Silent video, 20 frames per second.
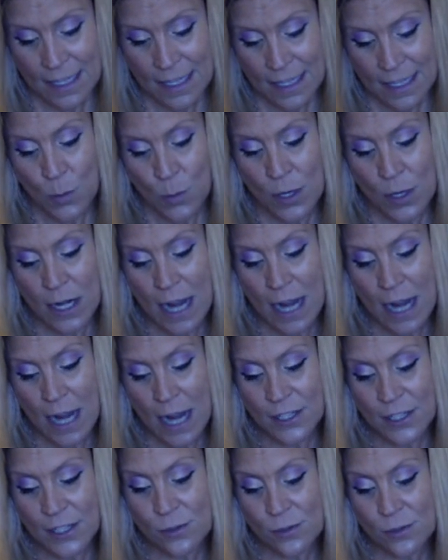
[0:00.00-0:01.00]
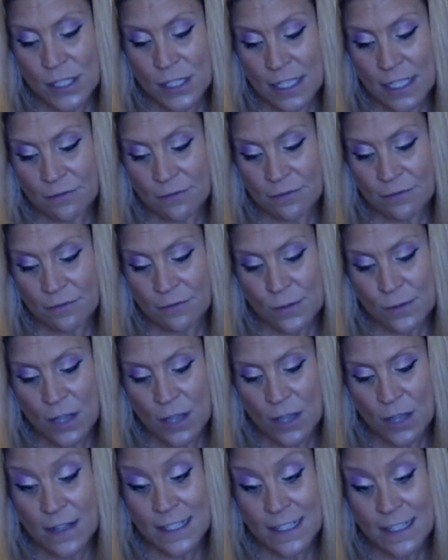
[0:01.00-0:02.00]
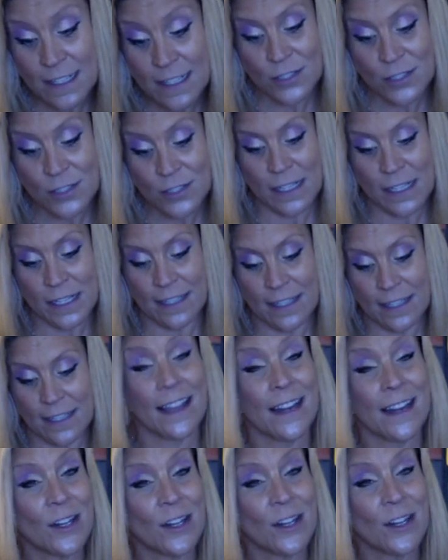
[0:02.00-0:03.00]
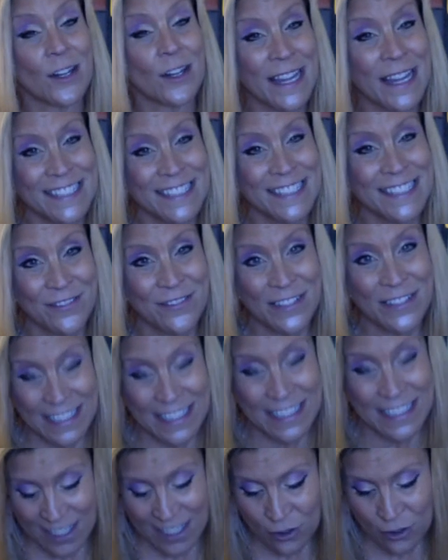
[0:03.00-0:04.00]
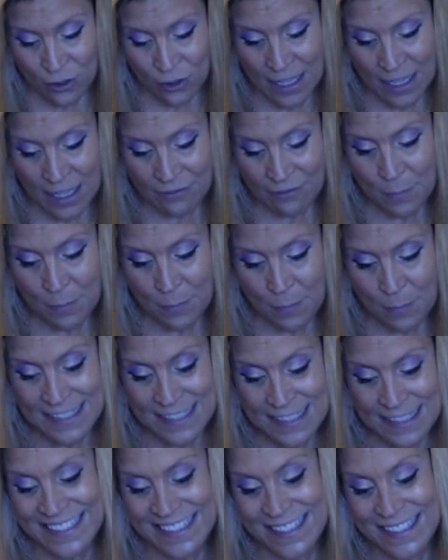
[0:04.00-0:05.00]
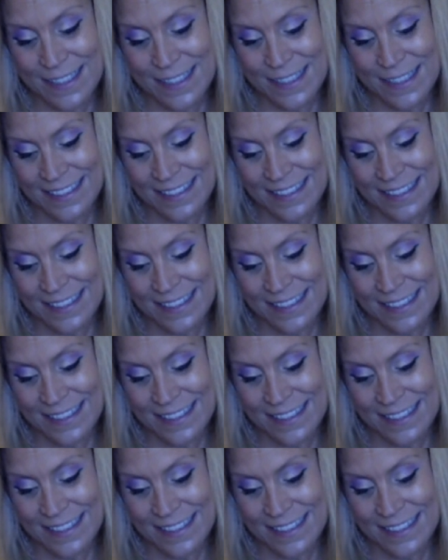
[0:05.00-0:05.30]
We're guiding you to infuse artistry and creativity in your life, Pisces.